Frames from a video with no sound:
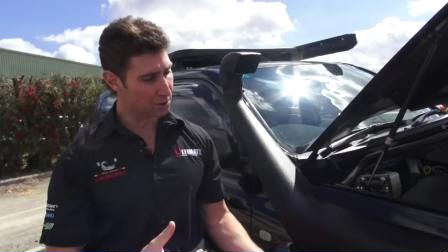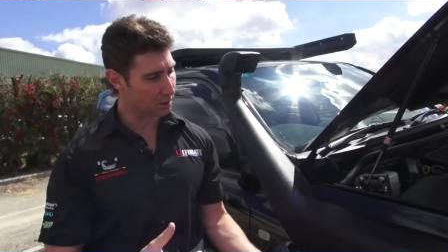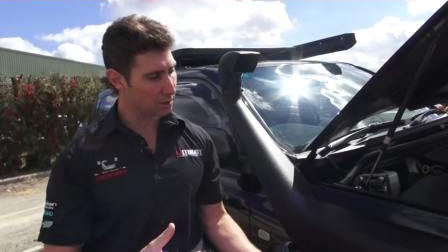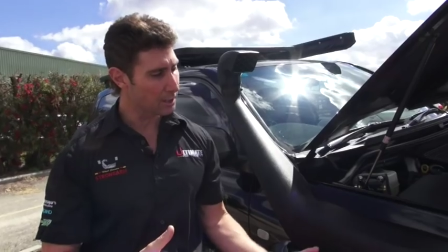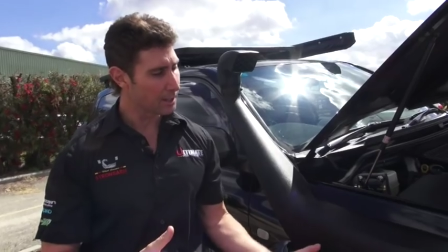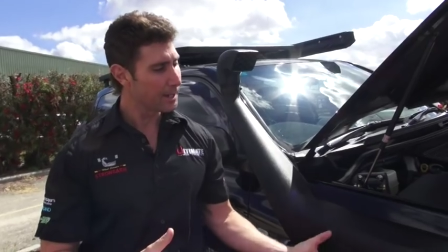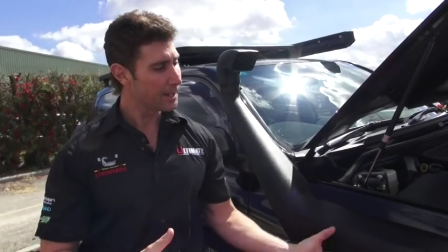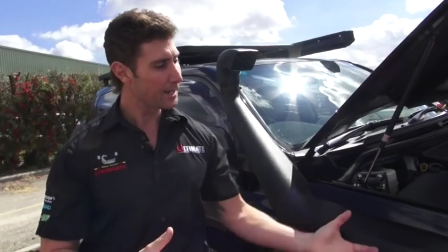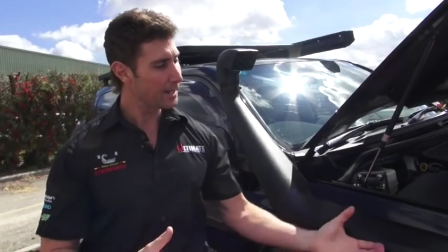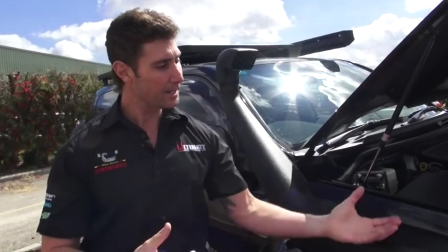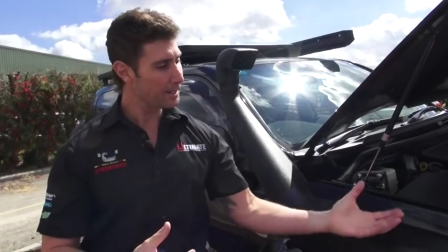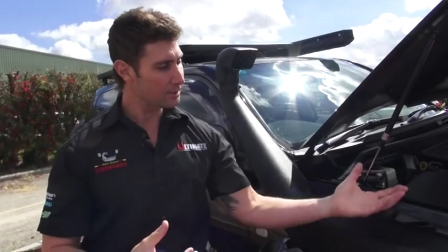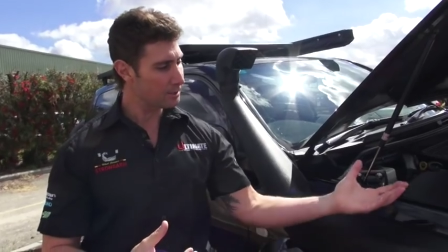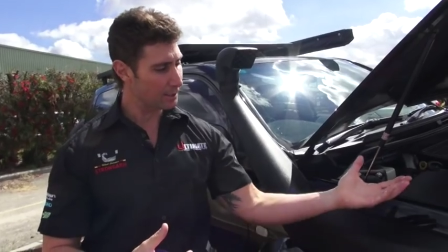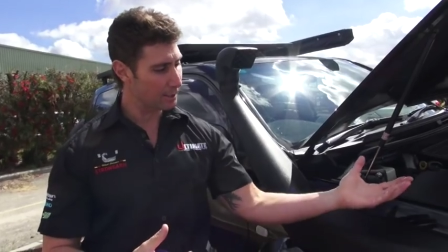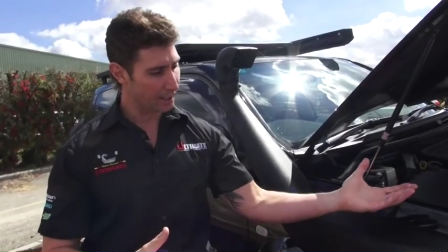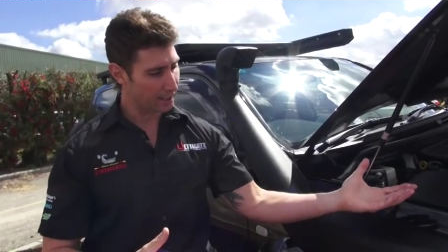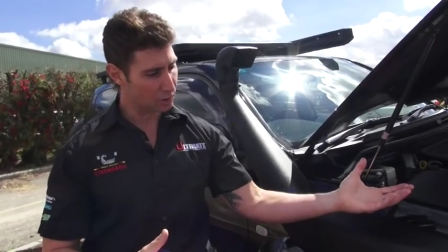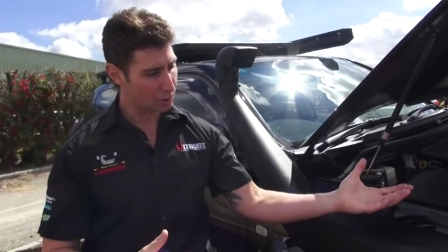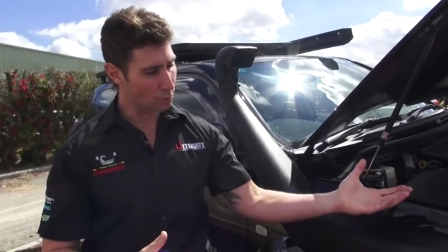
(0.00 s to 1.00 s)
it into
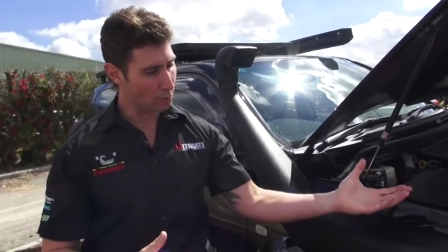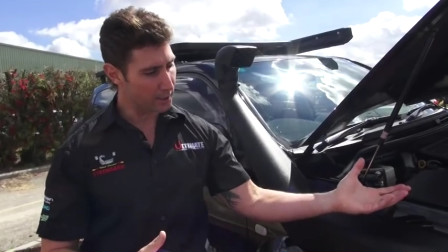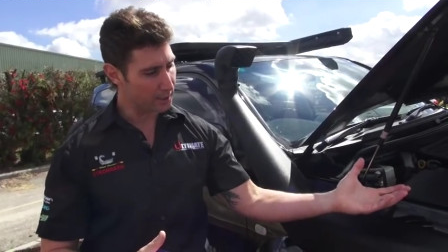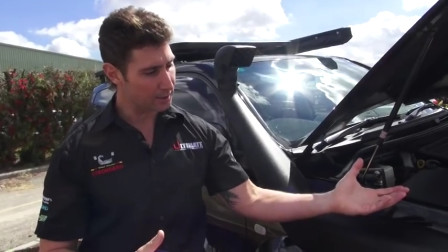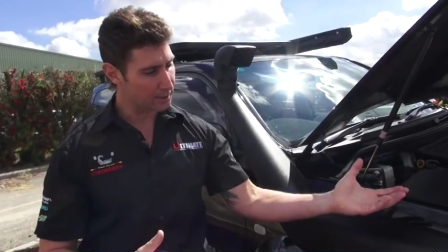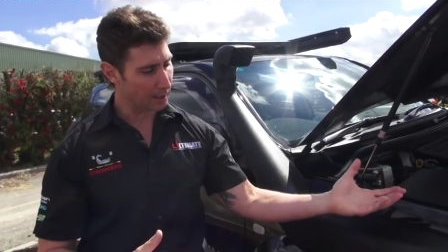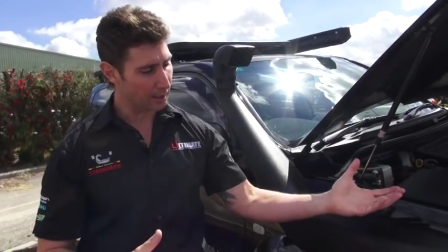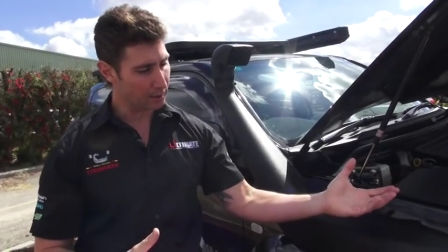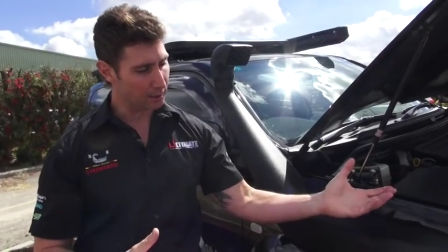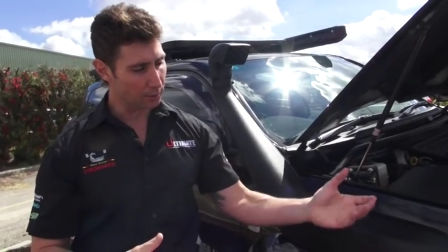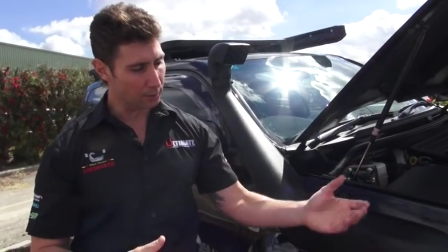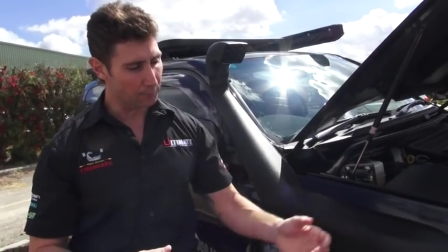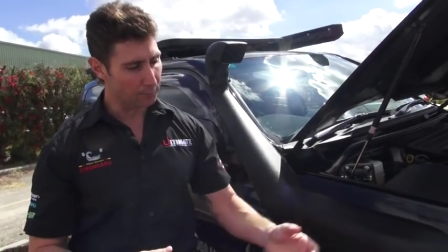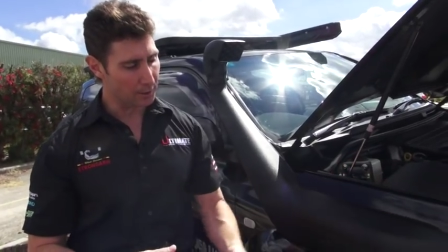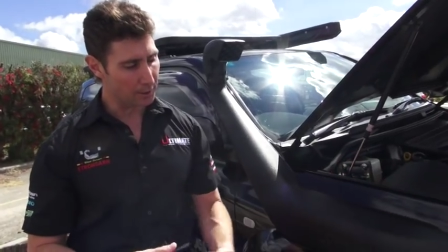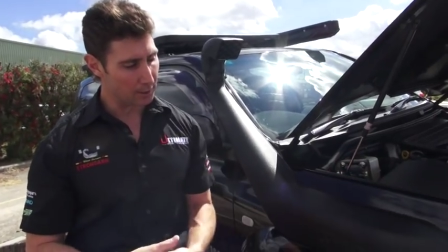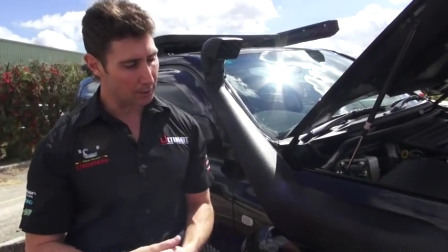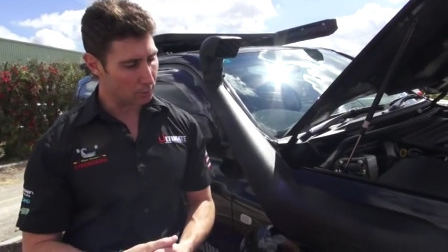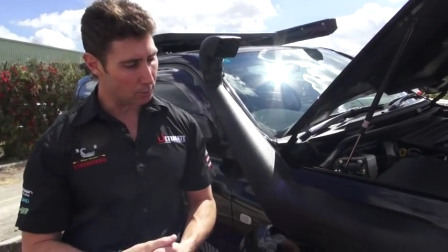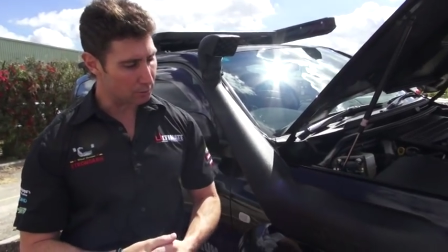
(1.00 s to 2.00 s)
the actual intake of the
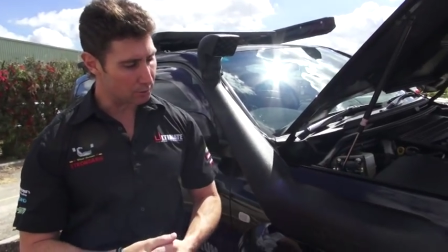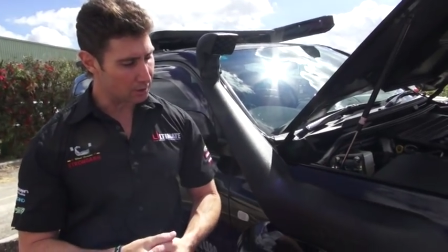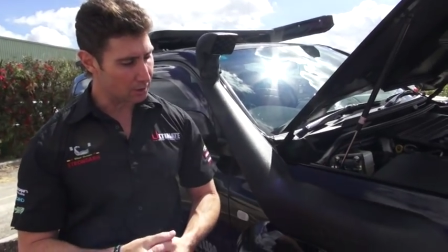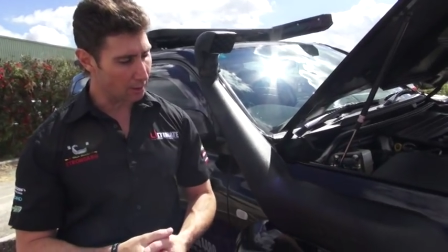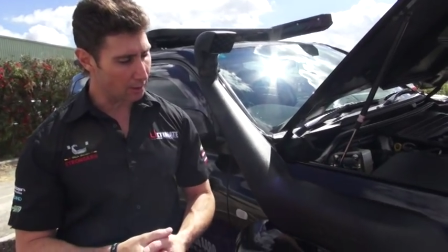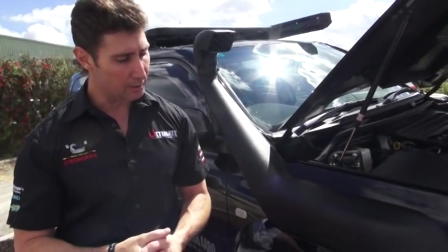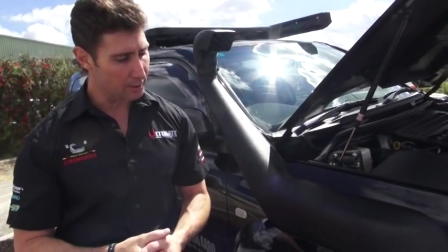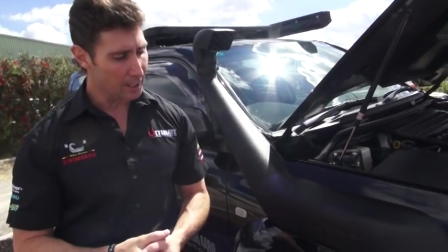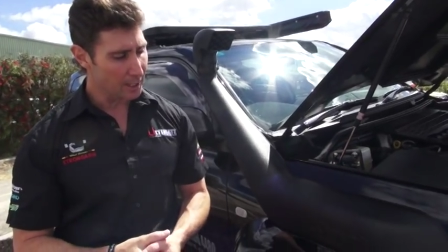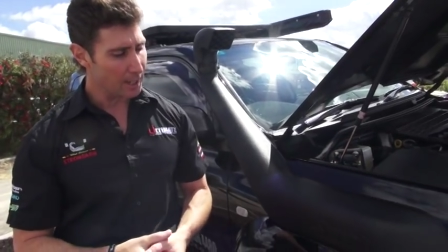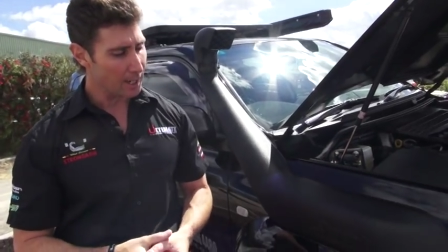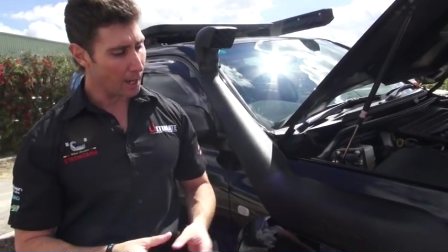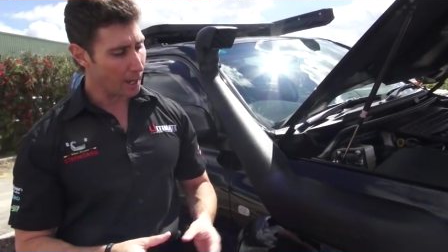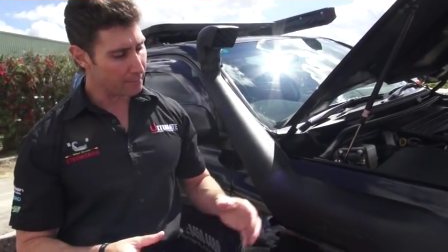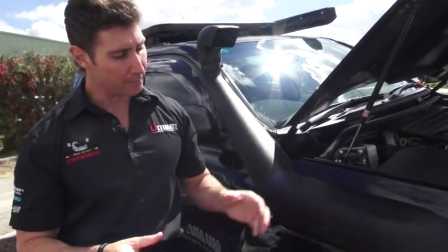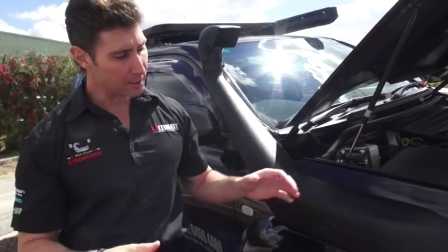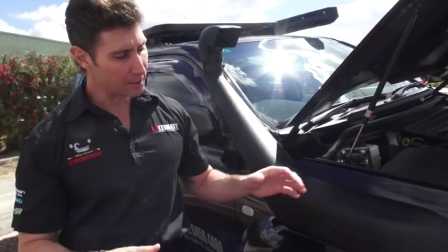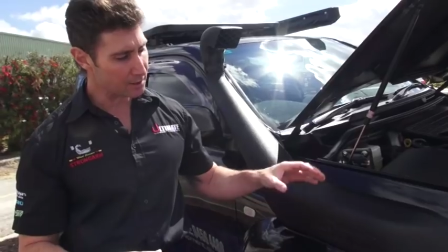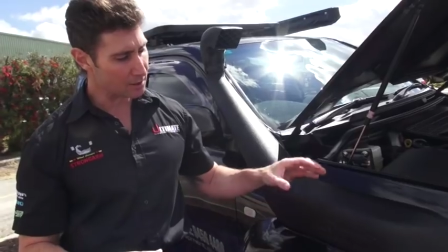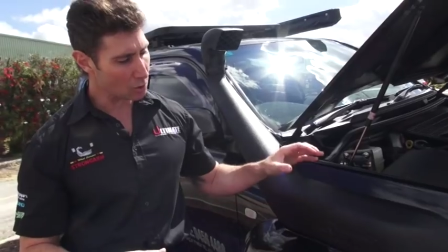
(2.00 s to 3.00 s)
vehicle. So
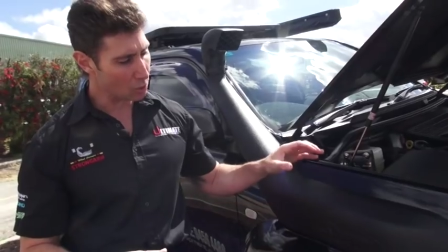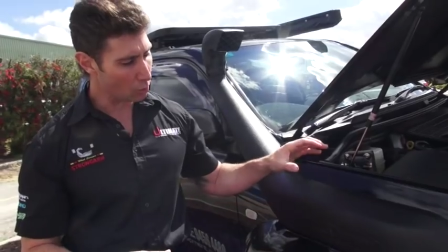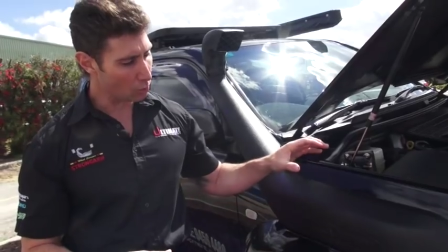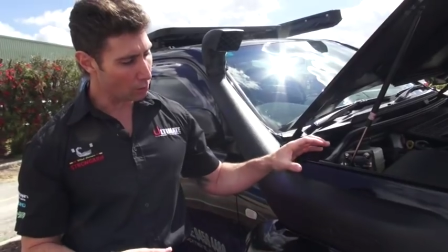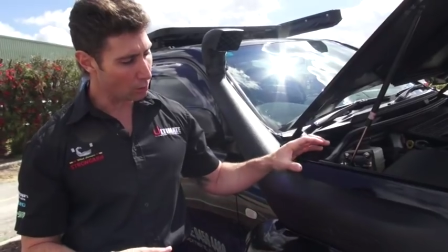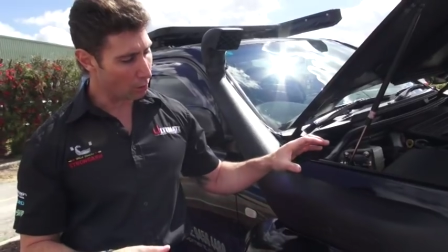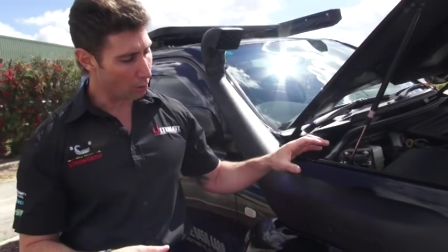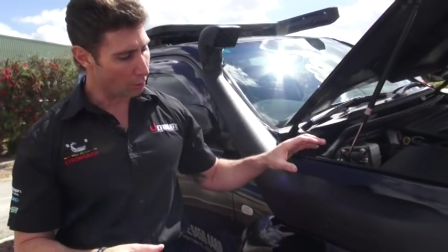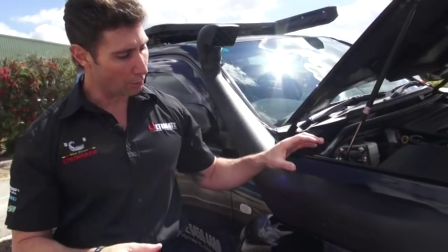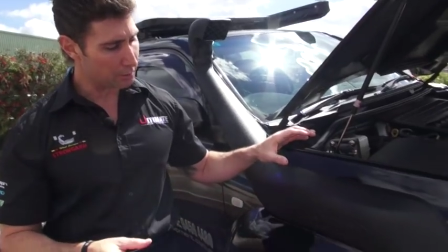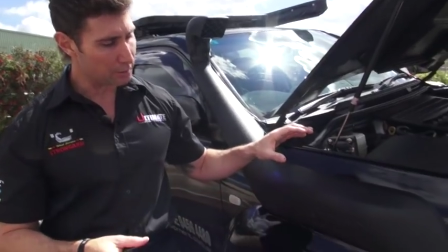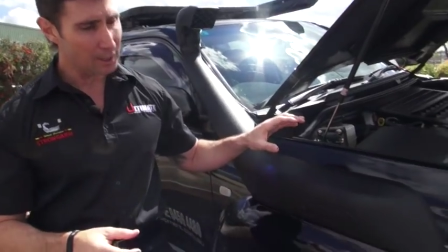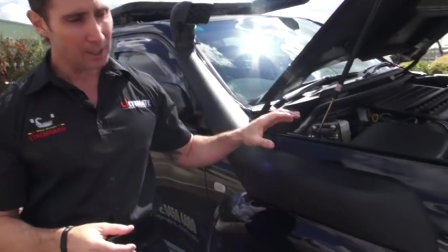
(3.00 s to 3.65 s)
having a snorkel on